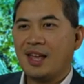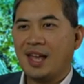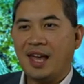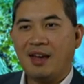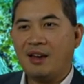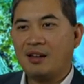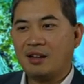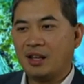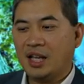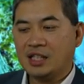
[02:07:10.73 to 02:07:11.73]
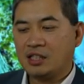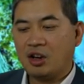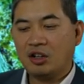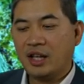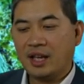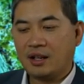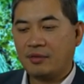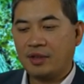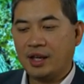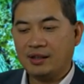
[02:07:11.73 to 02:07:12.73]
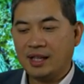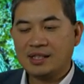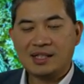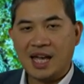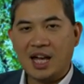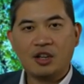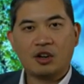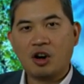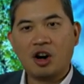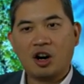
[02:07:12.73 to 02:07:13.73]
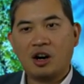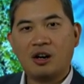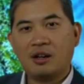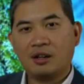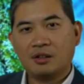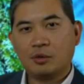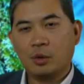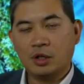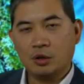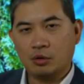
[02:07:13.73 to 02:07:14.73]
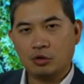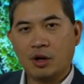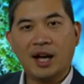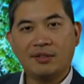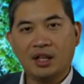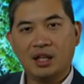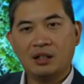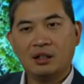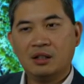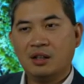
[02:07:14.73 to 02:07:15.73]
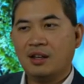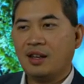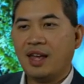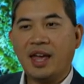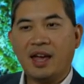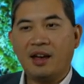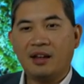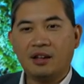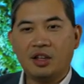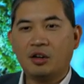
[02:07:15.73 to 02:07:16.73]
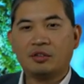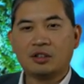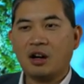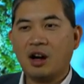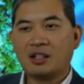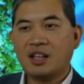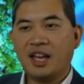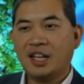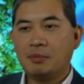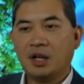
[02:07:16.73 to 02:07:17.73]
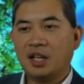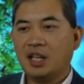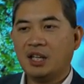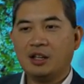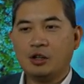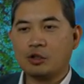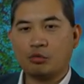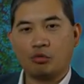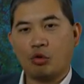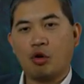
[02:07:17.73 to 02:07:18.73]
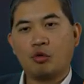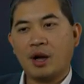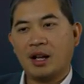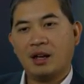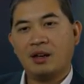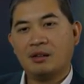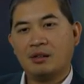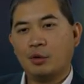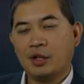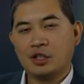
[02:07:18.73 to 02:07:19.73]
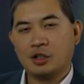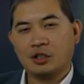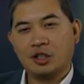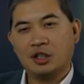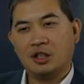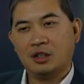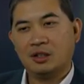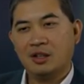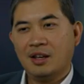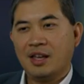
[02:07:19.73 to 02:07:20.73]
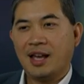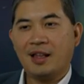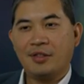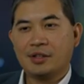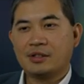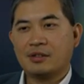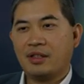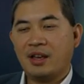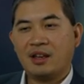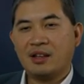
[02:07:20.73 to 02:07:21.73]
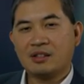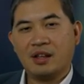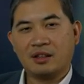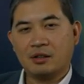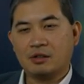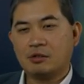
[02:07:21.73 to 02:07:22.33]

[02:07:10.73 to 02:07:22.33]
and it's all like they they scan your car when you drive in and you don't have to talk to anybody you just roll right in when it's your turn and this thing is like the